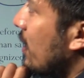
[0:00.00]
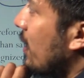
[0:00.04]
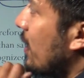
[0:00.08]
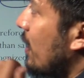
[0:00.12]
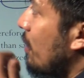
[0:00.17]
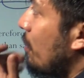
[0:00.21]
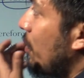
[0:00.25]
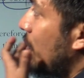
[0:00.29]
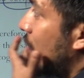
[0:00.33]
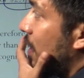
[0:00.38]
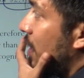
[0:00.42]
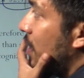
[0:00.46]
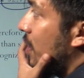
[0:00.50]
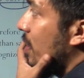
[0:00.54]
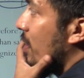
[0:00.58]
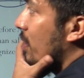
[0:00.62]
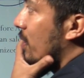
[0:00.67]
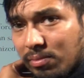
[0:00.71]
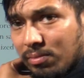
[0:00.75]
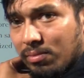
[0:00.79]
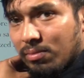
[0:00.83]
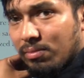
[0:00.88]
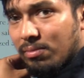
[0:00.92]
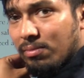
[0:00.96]
Limited
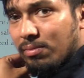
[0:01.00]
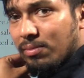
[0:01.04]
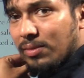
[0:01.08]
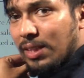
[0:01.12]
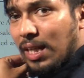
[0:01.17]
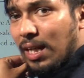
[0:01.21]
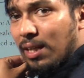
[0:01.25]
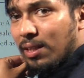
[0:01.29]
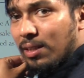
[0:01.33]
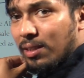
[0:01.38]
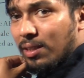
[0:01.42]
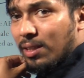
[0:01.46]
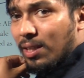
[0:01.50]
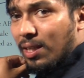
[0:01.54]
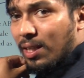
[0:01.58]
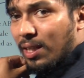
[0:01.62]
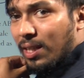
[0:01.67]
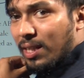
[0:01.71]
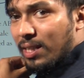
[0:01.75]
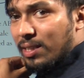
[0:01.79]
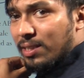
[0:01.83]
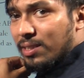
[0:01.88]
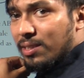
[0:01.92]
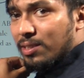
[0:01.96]

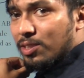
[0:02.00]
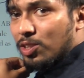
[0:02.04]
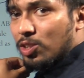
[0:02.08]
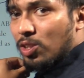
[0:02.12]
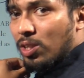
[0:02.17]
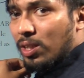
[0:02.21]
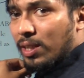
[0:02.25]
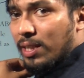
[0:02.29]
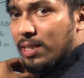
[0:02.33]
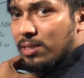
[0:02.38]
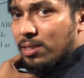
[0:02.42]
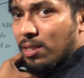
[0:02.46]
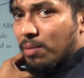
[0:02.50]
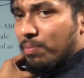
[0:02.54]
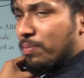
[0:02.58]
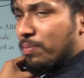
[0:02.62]
is in shortage of